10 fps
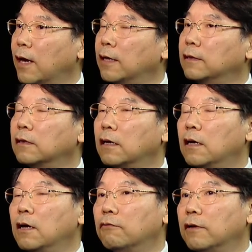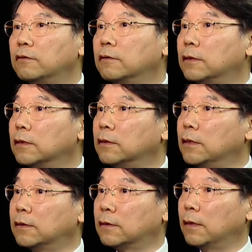And question 6
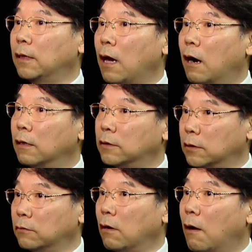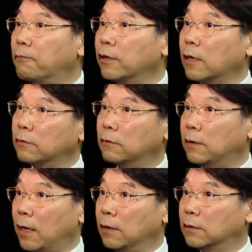is a application
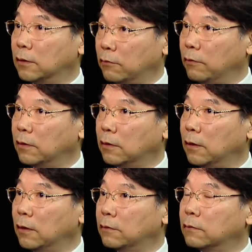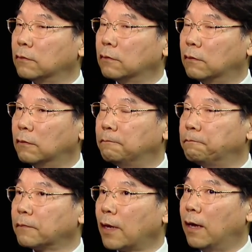layer security. So,
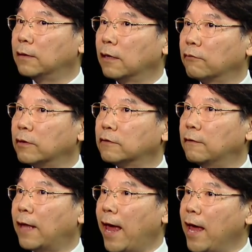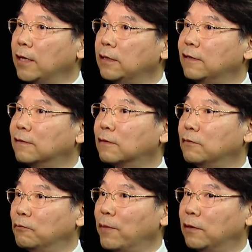and then question 8 is,
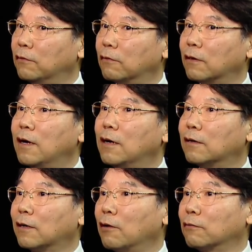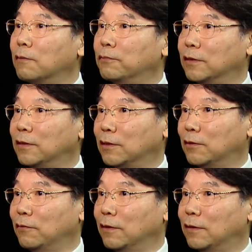you may know, cloud computing
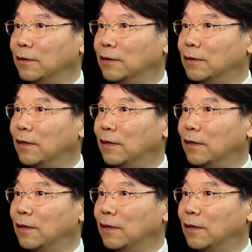securities.